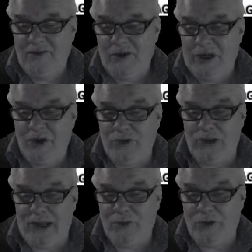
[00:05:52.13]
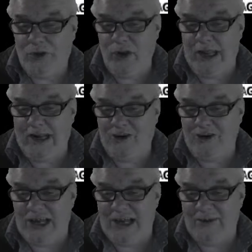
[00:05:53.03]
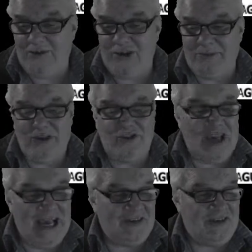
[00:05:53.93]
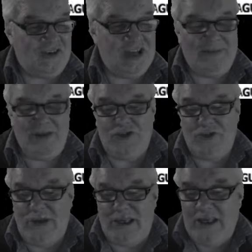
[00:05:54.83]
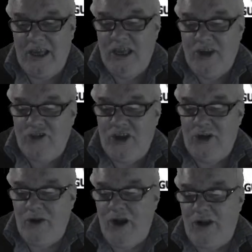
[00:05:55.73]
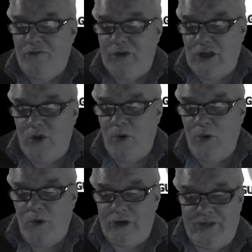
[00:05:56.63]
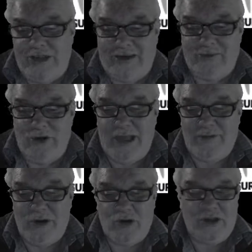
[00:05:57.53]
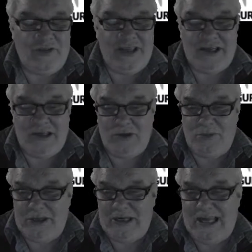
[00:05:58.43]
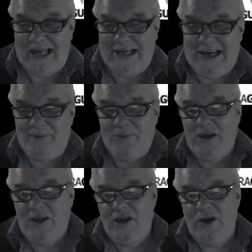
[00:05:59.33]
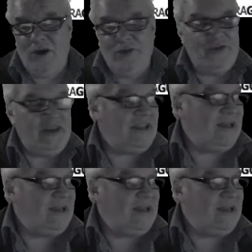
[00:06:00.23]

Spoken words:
good they were, and some of the data's come into me, so I've recorded that, and we'll have a look at that a little bit later on the